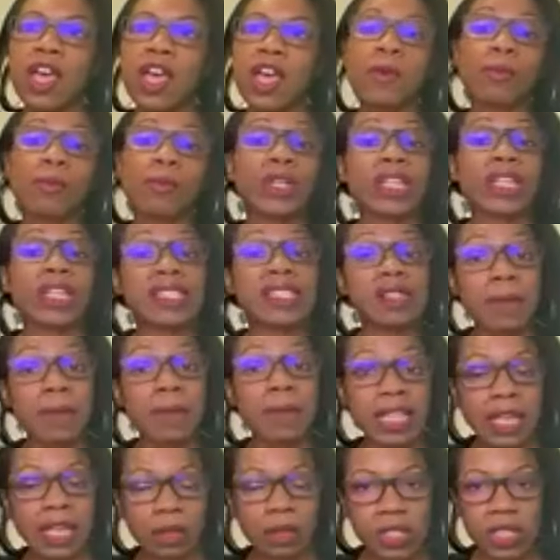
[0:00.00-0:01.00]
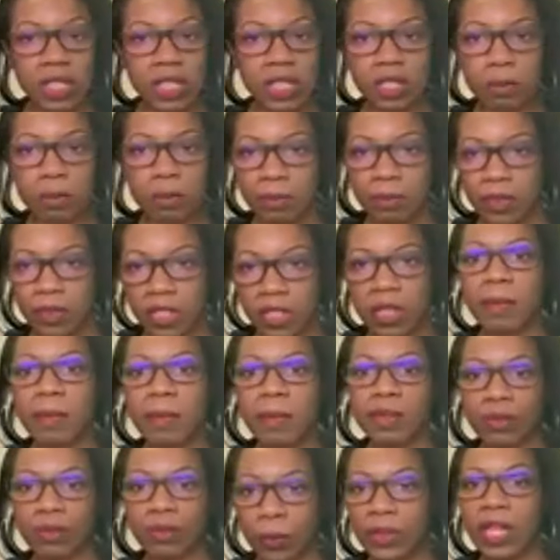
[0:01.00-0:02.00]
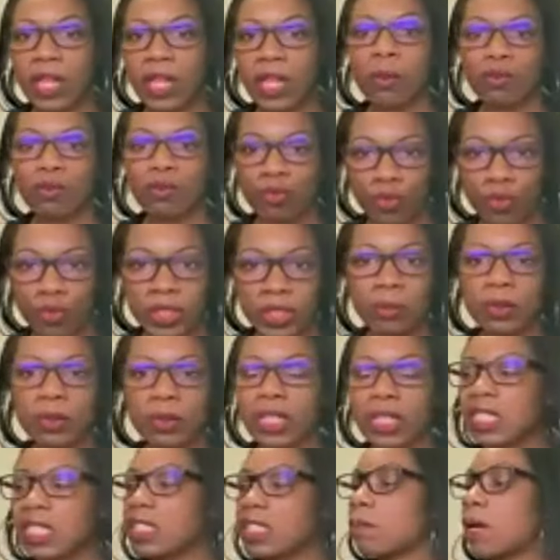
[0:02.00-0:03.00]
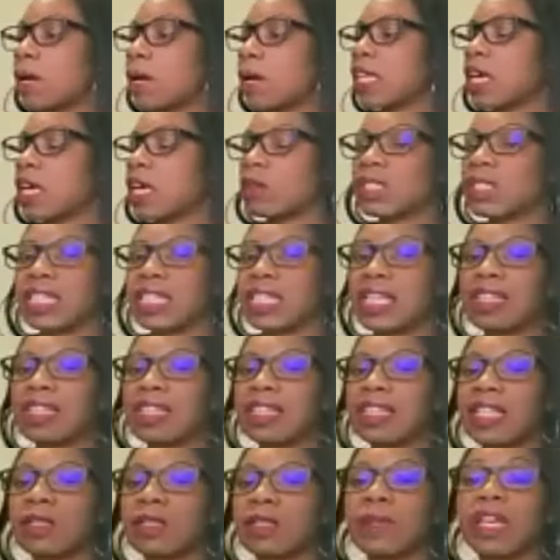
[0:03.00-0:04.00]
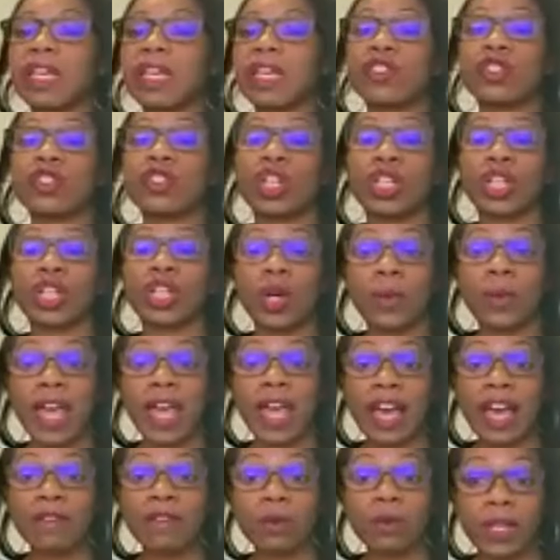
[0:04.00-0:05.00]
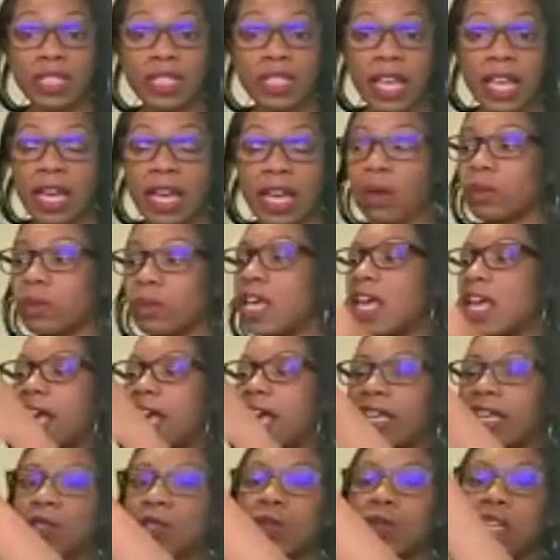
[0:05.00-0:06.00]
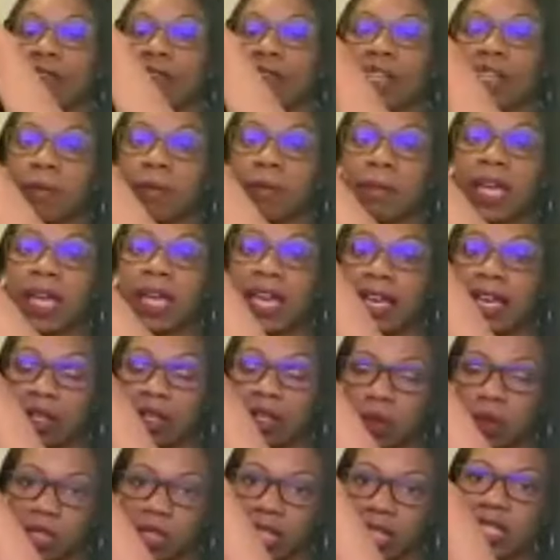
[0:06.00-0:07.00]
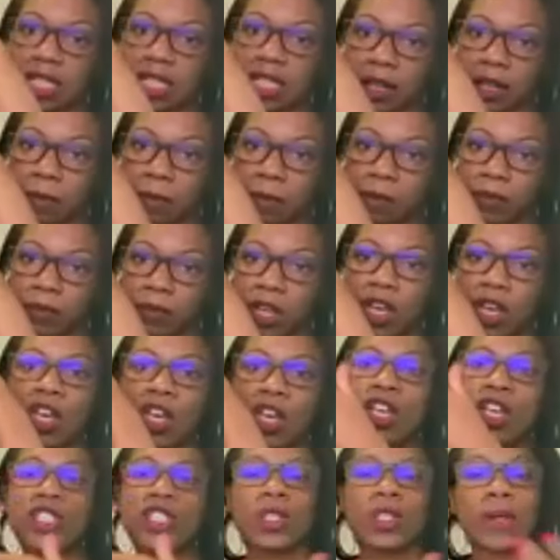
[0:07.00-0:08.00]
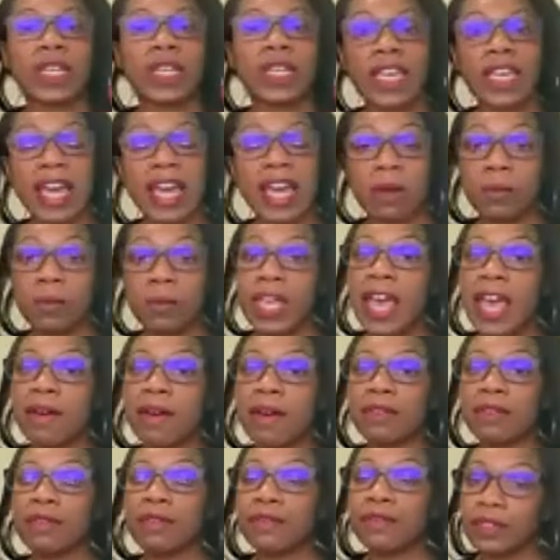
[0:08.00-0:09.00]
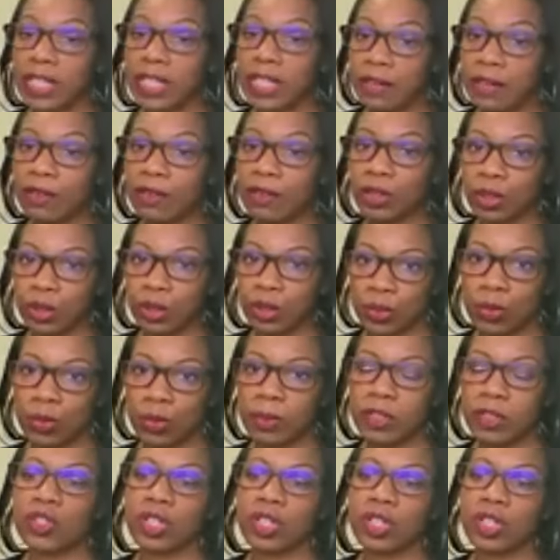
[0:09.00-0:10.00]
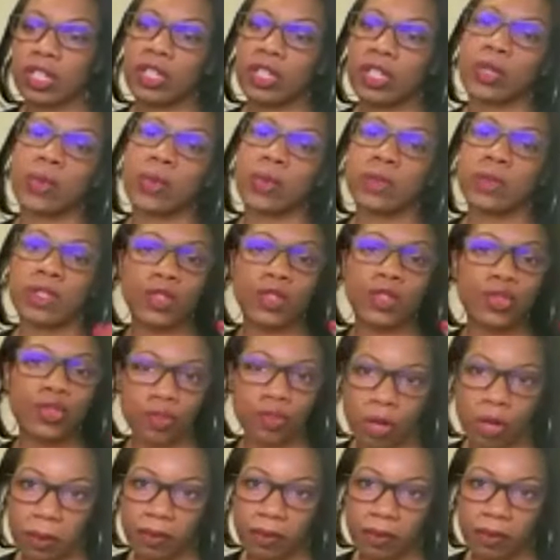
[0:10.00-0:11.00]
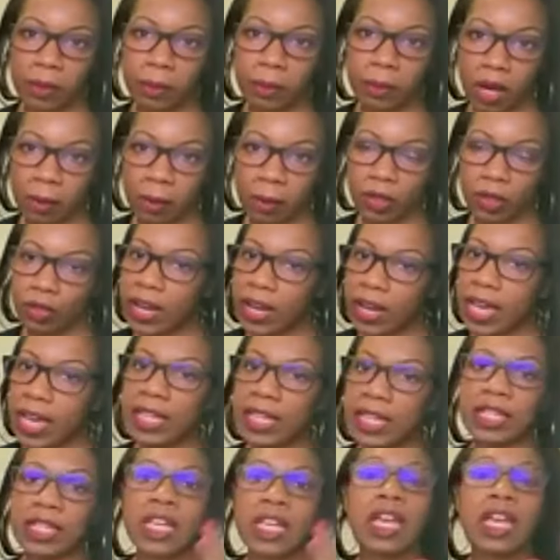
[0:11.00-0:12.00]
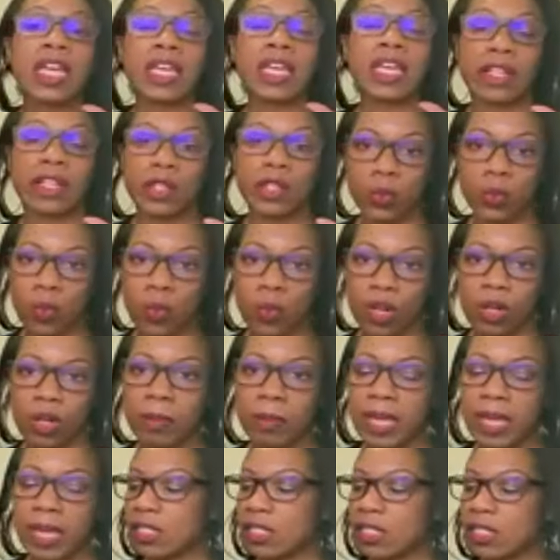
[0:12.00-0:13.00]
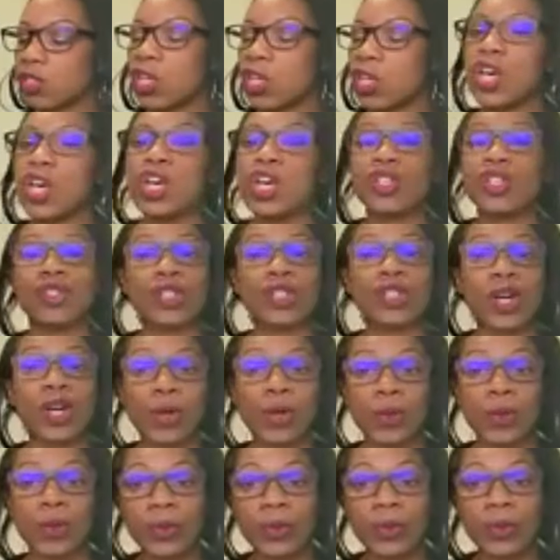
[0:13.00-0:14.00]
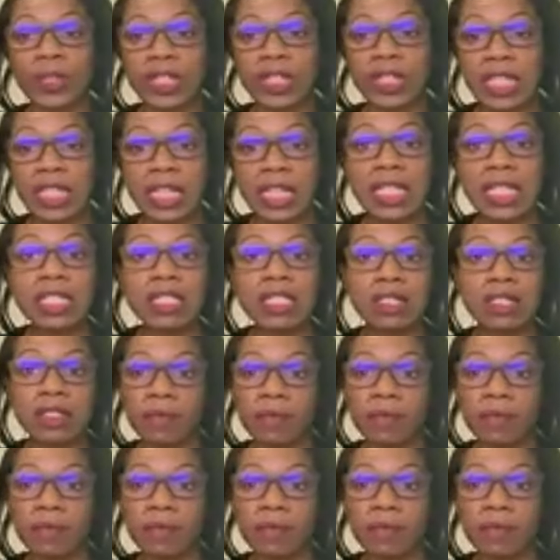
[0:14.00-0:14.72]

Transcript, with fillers: bringing somebody else into to the bedroom without really bringing somebody else in? That's because you're going to go halfway down and you give him head on the tip. So again, we have a flavored lube that you're going to use. It's strawberry pomegranate. It's water based. So this